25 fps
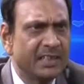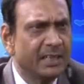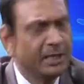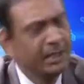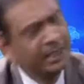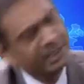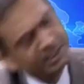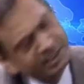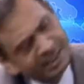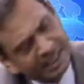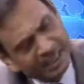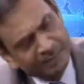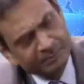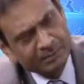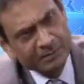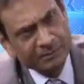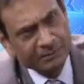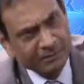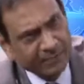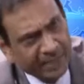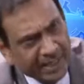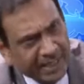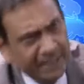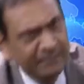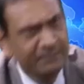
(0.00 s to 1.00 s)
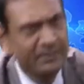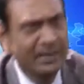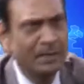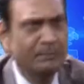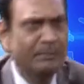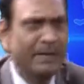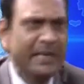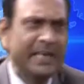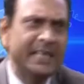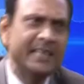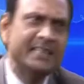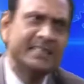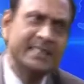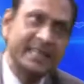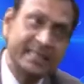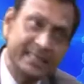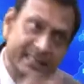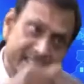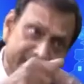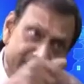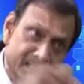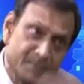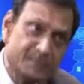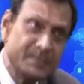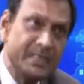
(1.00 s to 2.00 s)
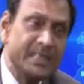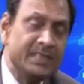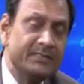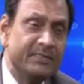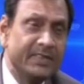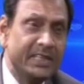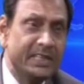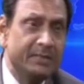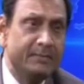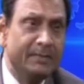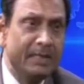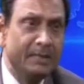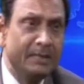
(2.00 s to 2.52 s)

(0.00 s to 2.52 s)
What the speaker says: It can be very well managed, and it is being very well